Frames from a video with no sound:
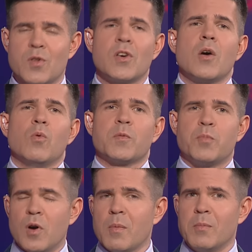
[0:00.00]
which was
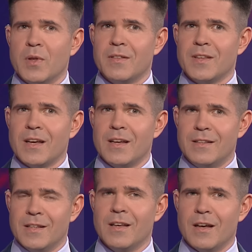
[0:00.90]
probably the
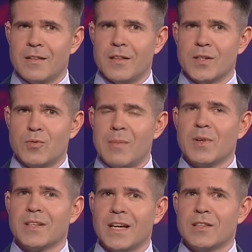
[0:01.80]
idea that the
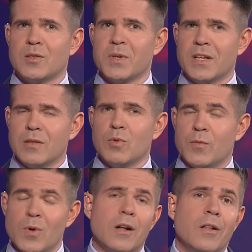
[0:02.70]
Kremlin had to begin
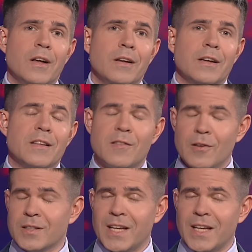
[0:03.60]
with. Well, it's not